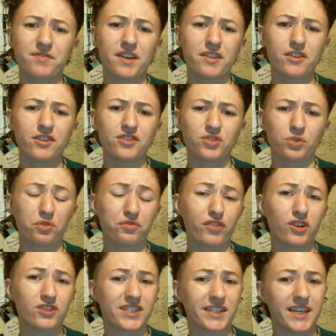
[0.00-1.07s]
feathers or
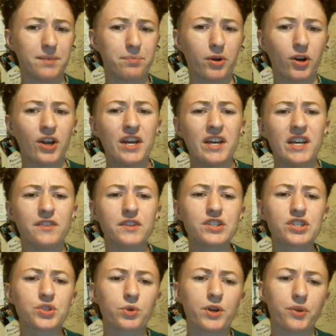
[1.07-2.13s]
fur to keep her, in
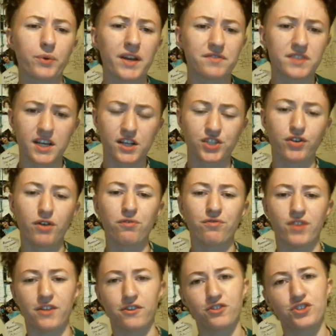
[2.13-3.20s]
this story the wife takes her own
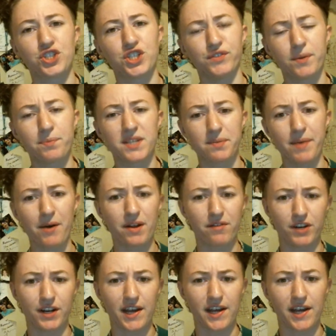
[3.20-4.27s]
feathers. She rips them out
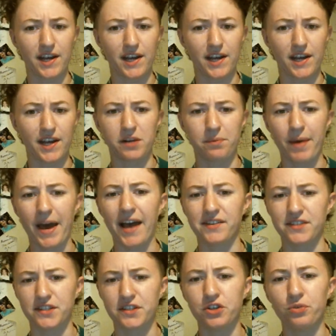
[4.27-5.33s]
every night so that she can
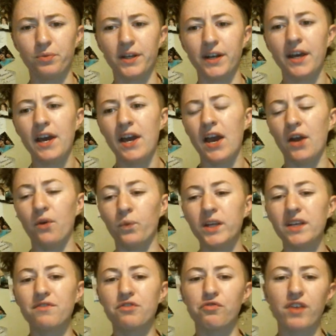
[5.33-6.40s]
pass as human
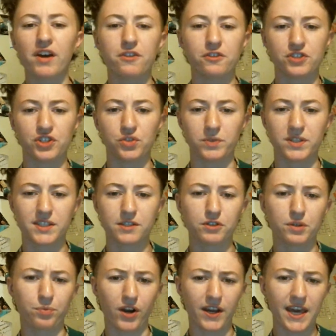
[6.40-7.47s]
and weaves the feathers into a
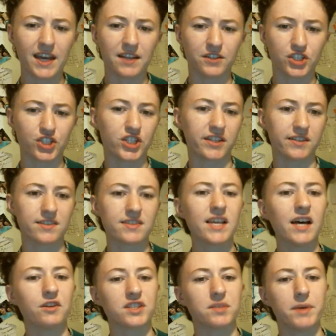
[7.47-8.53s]
silk brocade that she can
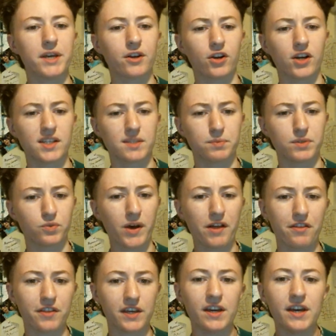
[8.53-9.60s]
sell to make her husband
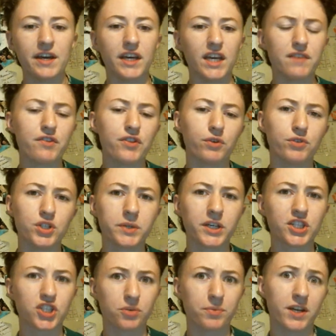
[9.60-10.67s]
wealthy, even though
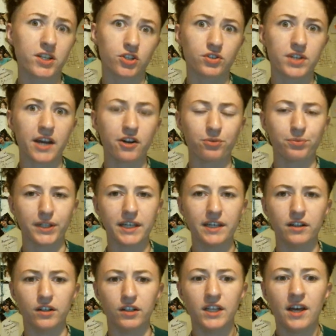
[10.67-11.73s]
doing so makes her terribly
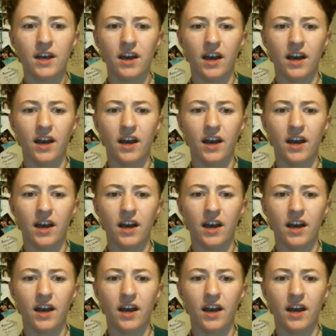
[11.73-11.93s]
ill.